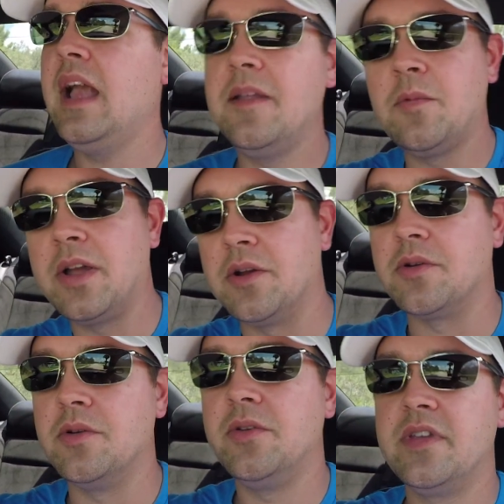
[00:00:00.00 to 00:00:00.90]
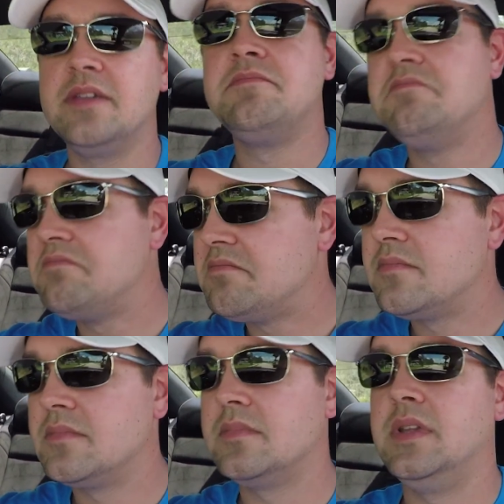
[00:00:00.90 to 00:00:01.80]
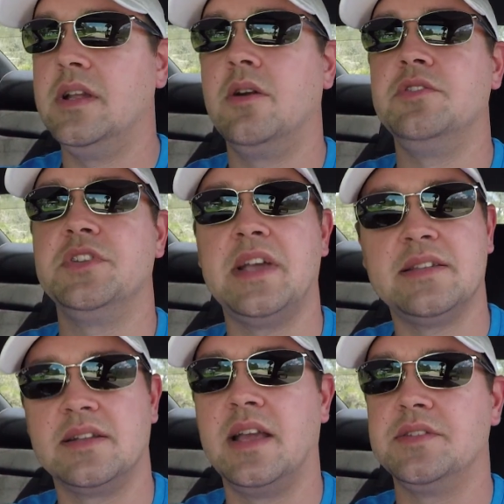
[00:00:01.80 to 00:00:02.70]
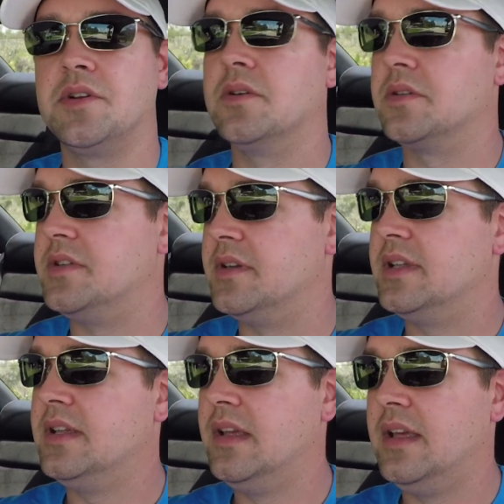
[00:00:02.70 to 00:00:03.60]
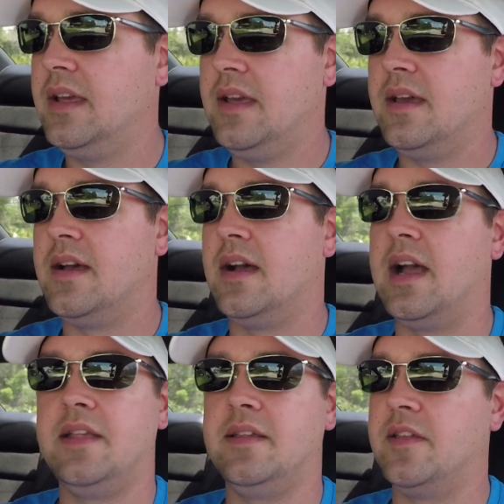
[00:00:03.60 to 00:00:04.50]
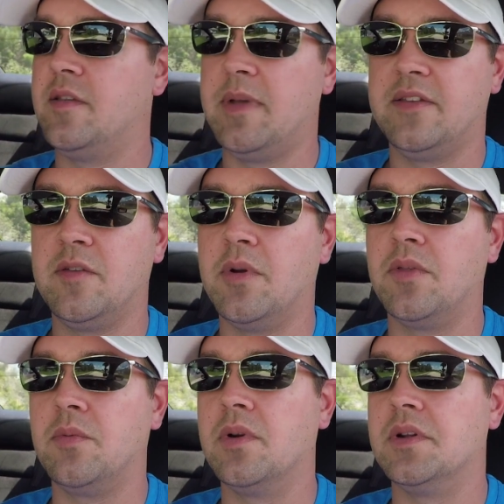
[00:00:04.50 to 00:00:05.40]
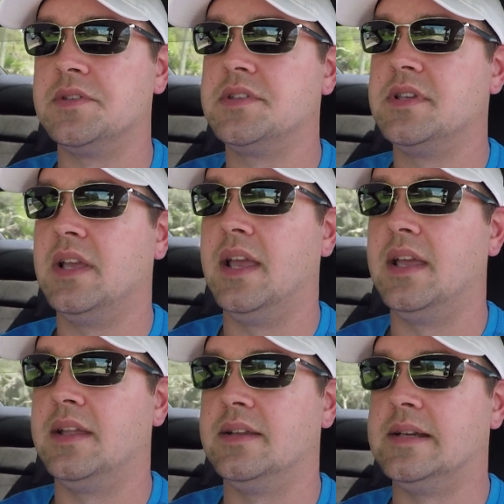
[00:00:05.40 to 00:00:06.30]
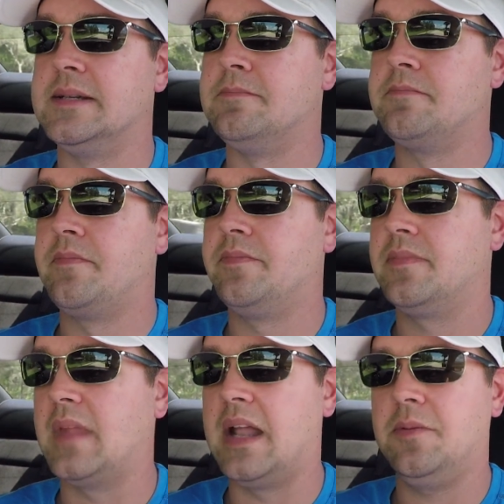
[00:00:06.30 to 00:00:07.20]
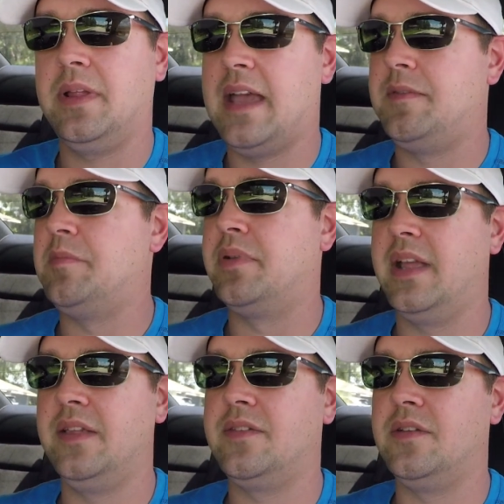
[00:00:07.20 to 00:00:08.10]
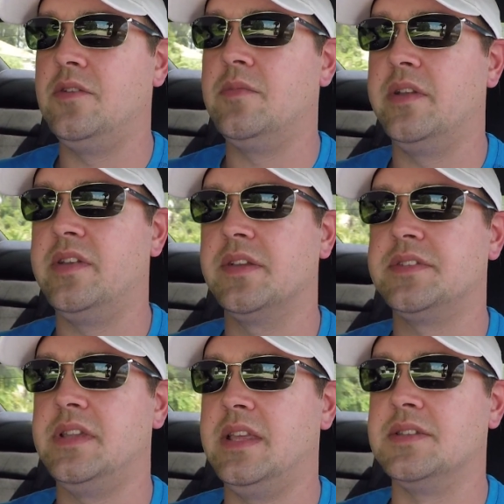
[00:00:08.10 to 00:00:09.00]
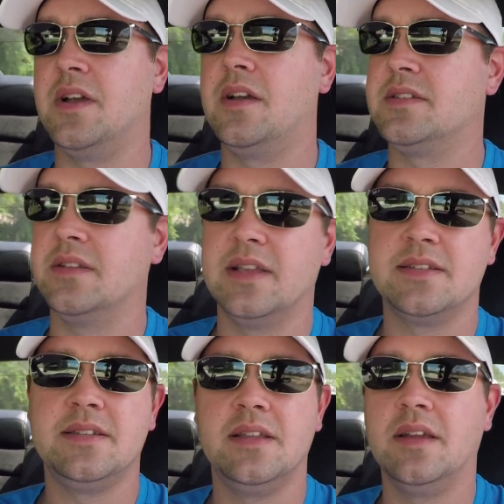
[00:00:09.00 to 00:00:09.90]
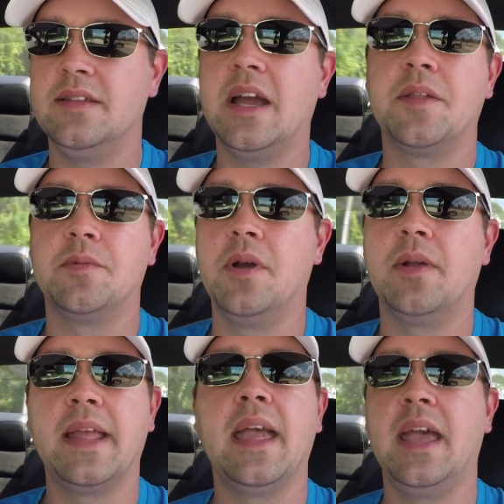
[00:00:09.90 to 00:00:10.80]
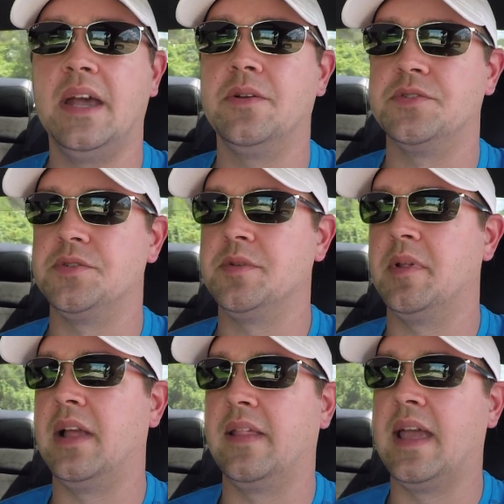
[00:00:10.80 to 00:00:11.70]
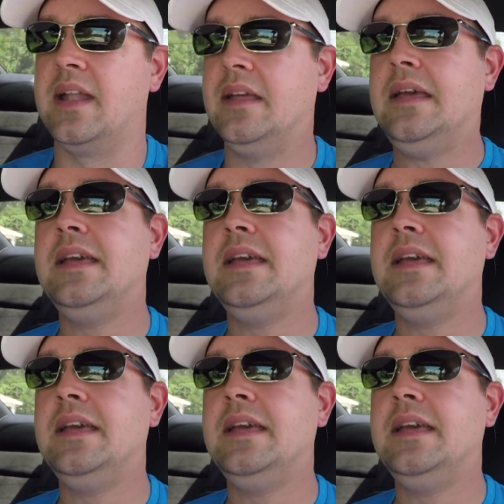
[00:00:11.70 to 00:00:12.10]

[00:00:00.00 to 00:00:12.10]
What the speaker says: And then while you're cruising, you know, it just has a nice gurgle to it. I think that's the best of both worlds, and I don't really have any plans to do much else to the exhaust, unless down the road I get headers or something like that.